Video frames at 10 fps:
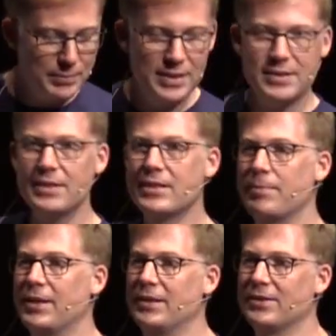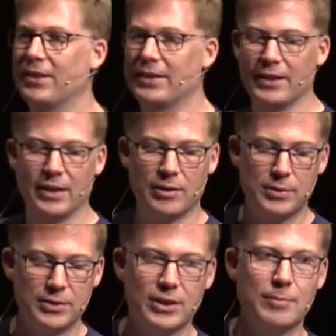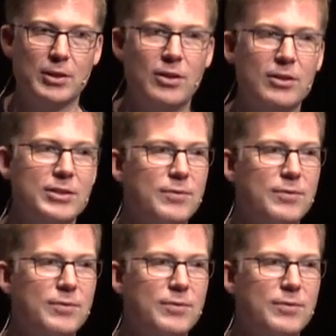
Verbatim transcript: But it sets up things like a real-time clock,